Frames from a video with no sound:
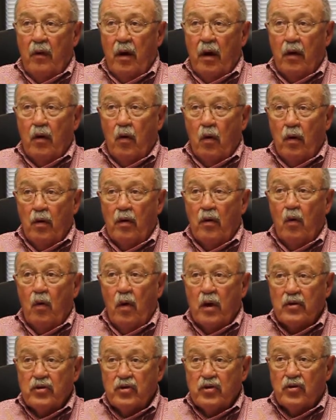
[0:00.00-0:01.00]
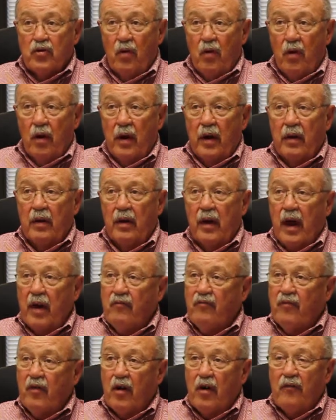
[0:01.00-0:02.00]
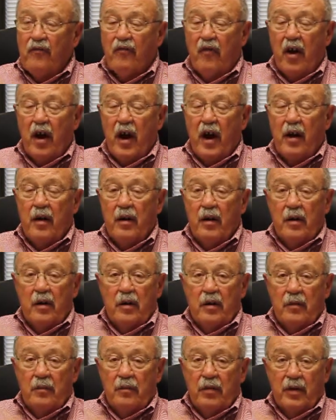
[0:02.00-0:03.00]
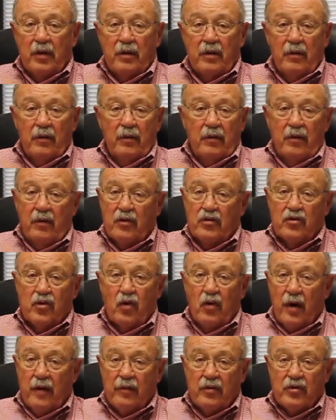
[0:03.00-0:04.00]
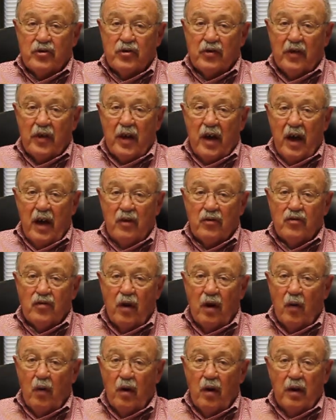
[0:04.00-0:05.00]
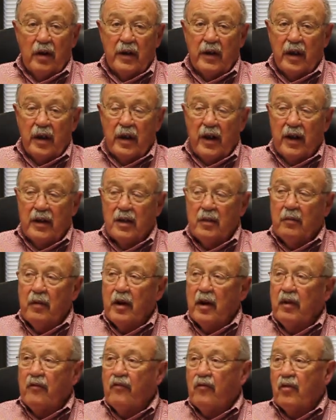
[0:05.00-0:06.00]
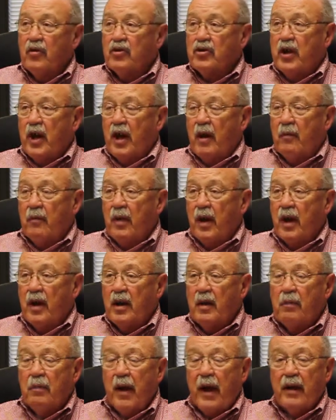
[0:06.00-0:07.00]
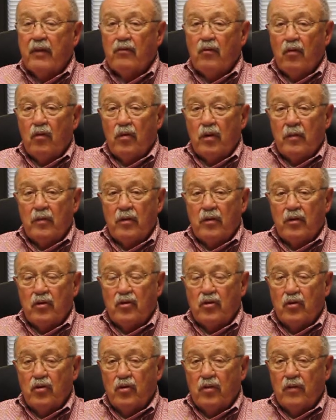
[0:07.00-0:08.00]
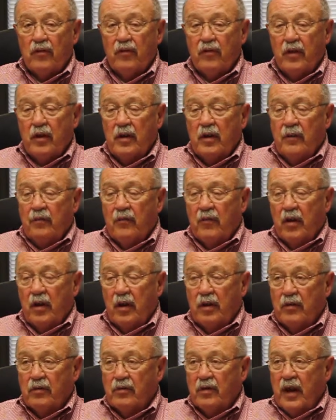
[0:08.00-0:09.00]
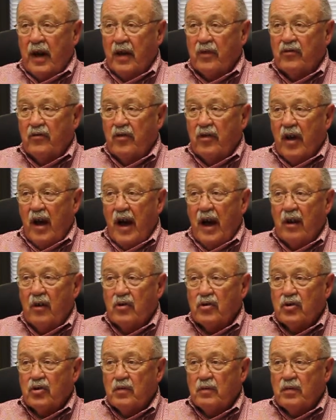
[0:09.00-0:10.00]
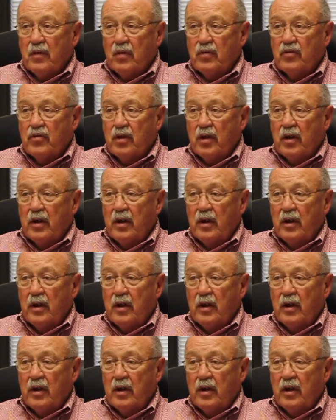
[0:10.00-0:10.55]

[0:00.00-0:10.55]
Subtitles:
according to one story, not verified, but there's no evidence to the contrary, where Lincoln got the money for his campaign. He bankrolled him to the tune of $100,000 supposedly.